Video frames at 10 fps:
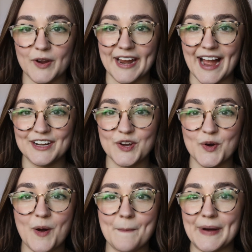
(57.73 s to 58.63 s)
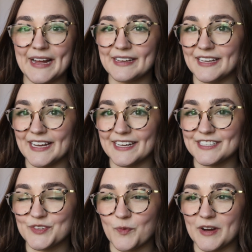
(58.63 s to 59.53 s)
Okay, I know my
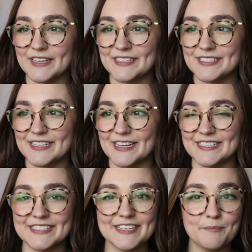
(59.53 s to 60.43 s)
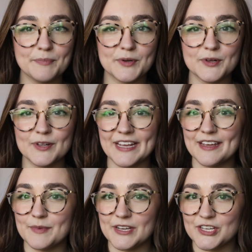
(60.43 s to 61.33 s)
clients want a simple
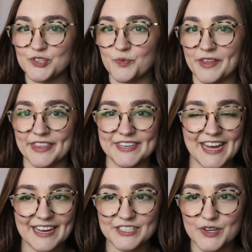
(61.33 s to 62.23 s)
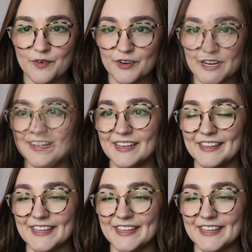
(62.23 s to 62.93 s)
image with text over it.